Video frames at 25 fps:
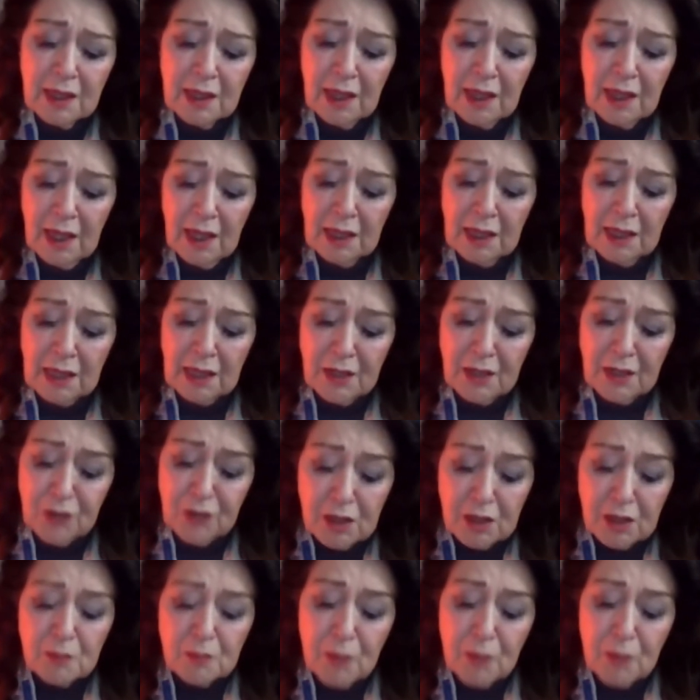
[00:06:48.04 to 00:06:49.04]
and I
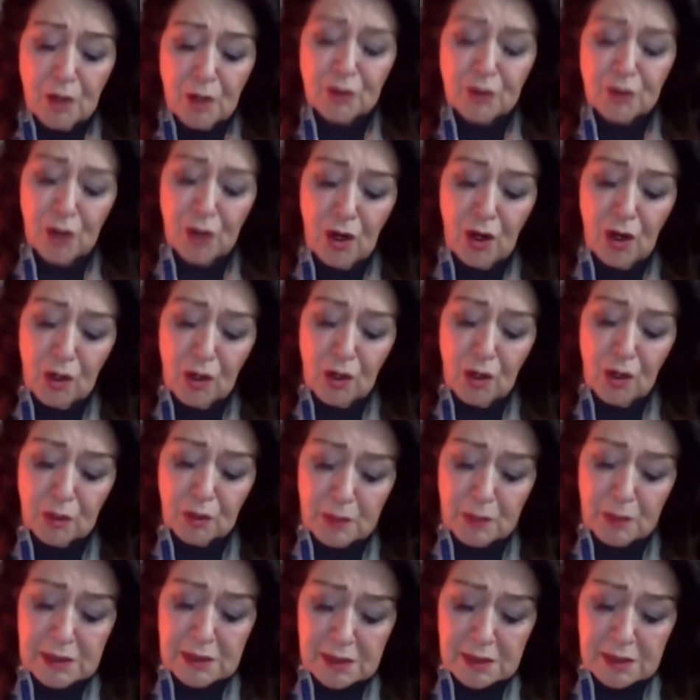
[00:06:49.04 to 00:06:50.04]
think both
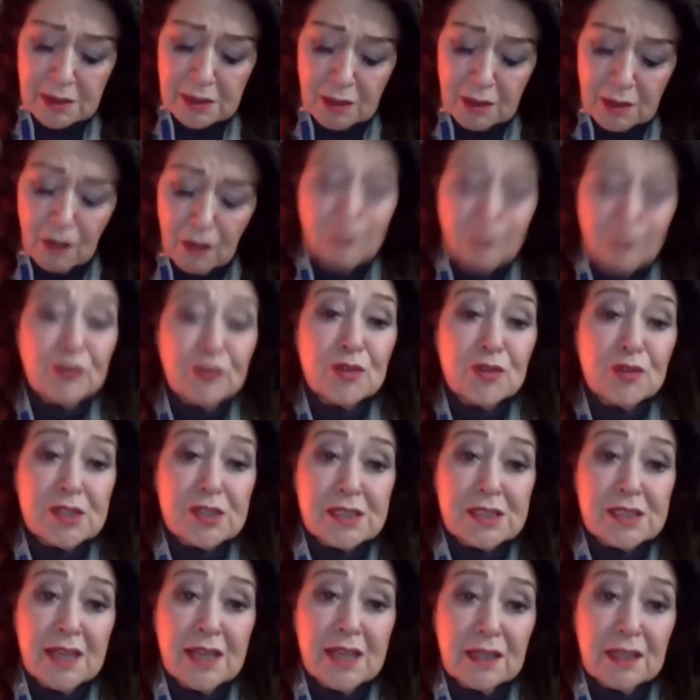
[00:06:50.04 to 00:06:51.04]
arguments are for the
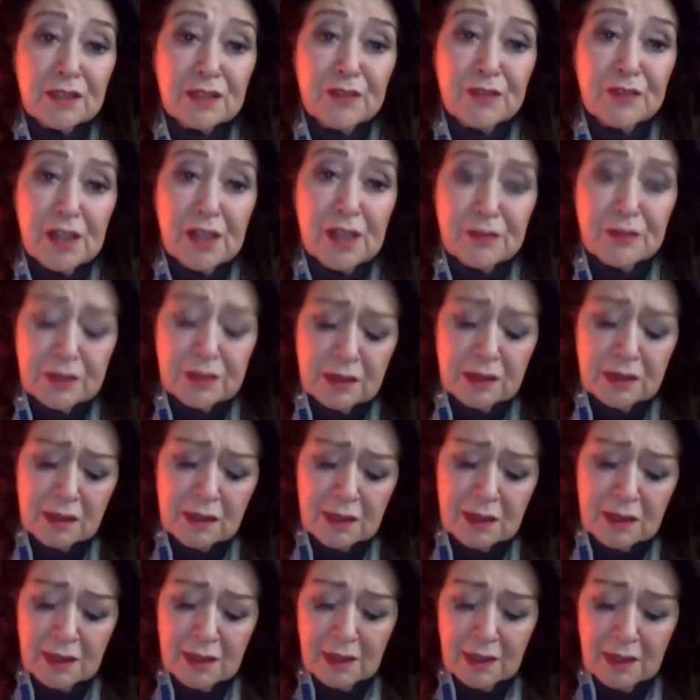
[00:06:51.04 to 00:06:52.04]
sake of heaven,
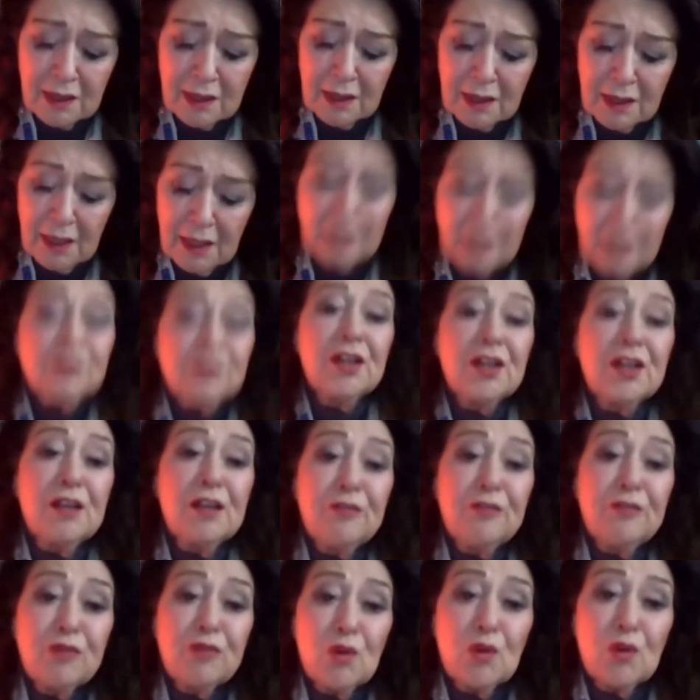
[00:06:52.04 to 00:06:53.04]
and
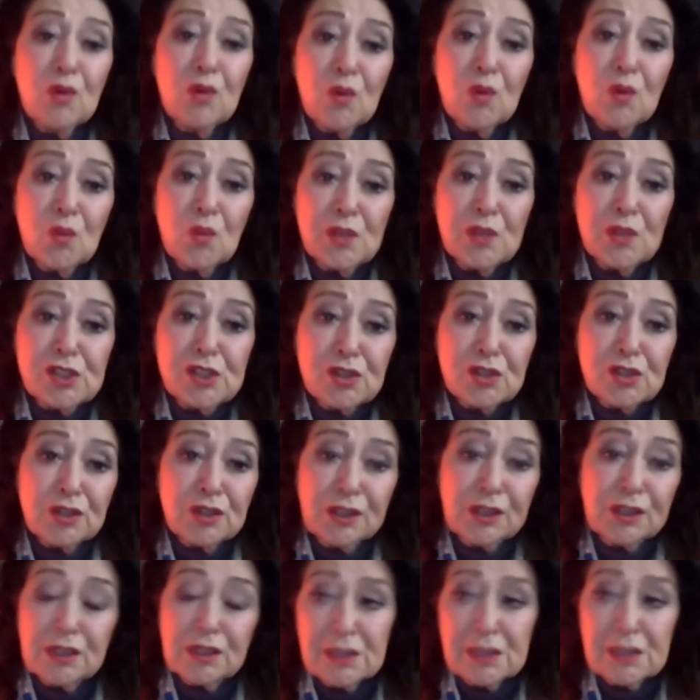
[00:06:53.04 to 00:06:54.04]
therefore we should
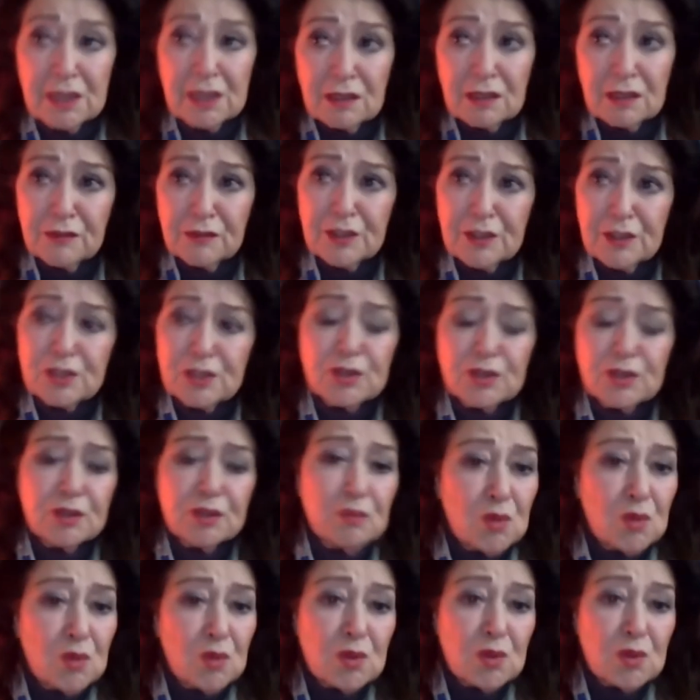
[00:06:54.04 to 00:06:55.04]
delve into it
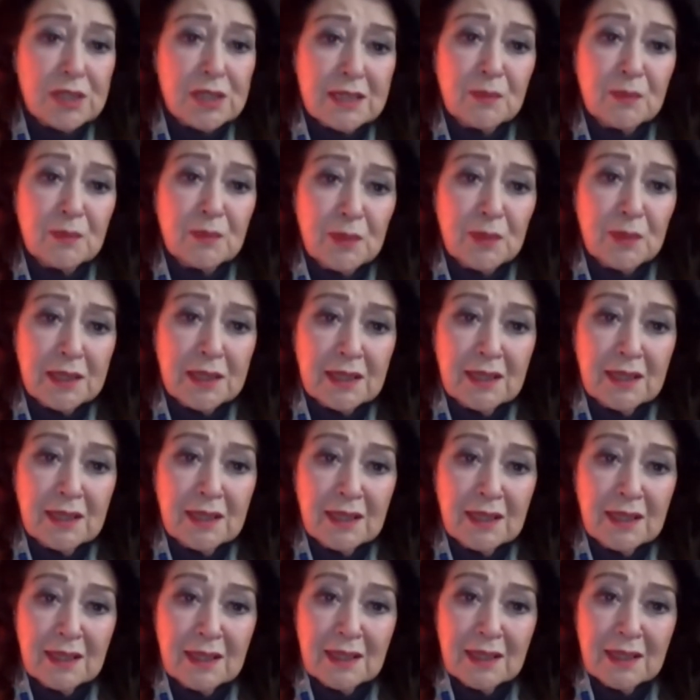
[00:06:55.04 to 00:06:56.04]
more deeply,
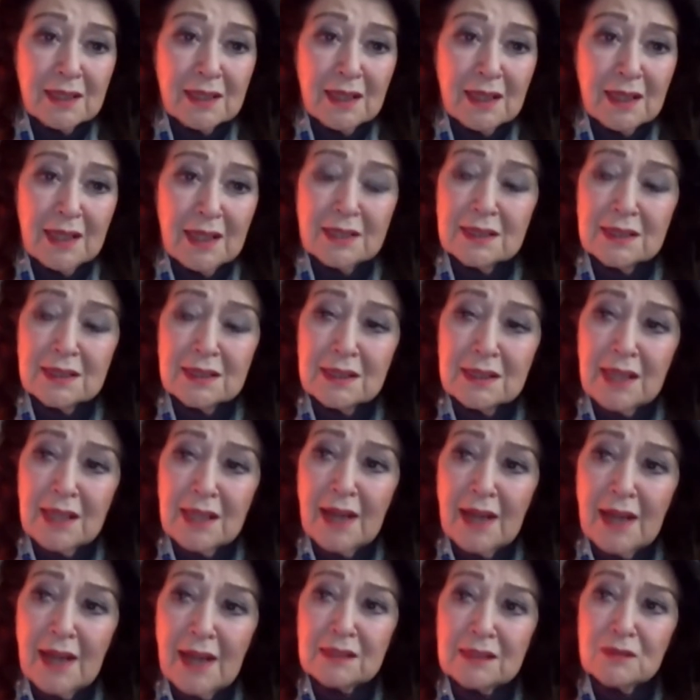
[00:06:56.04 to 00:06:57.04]
and
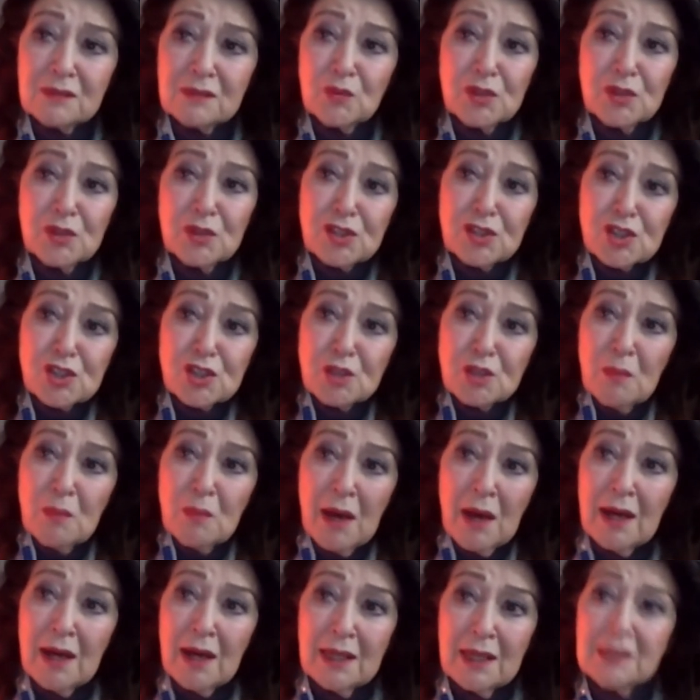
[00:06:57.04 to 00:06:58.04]
like with
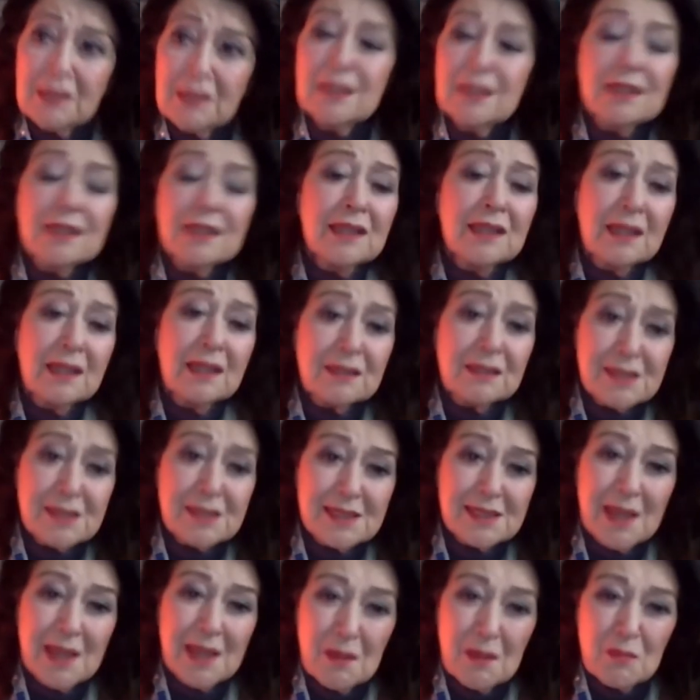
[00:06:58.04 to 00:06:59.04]
Shammai and Hillel
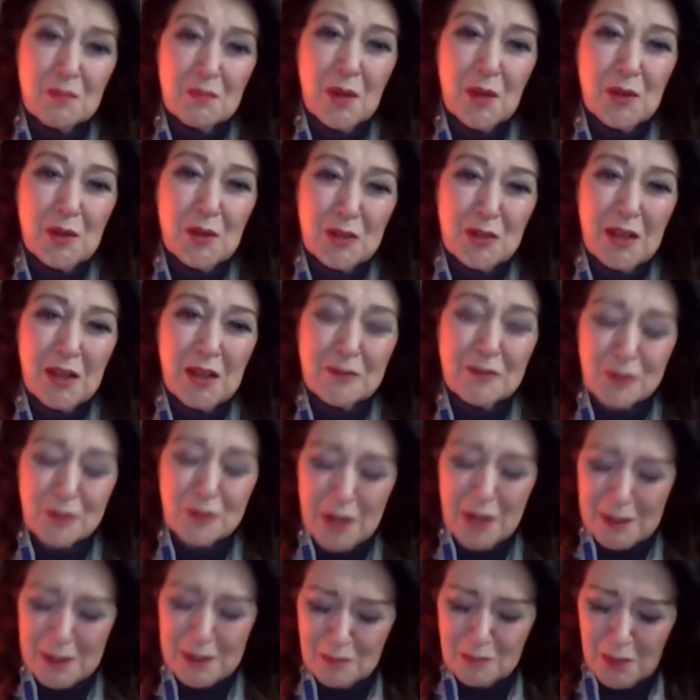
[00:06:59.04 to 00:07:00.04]
say, both have
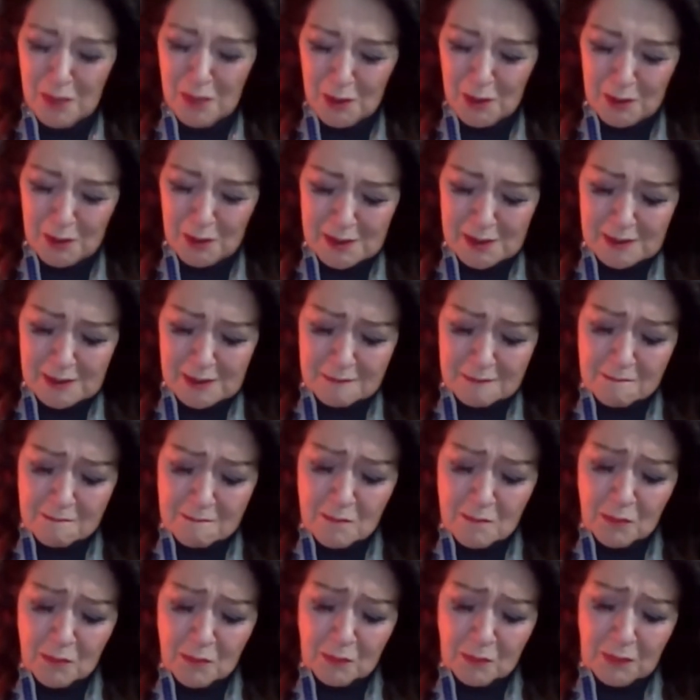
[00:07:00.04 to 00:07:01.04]
great merit,
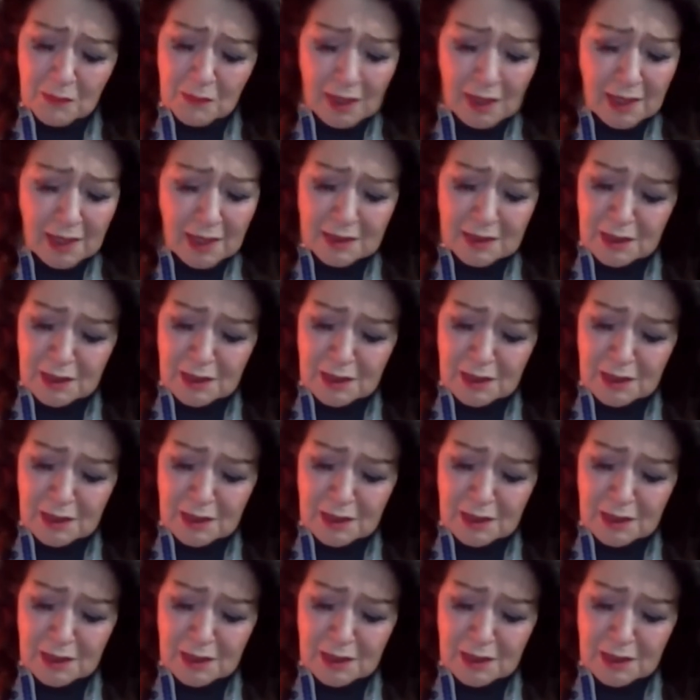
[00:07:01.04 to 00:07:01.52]
and it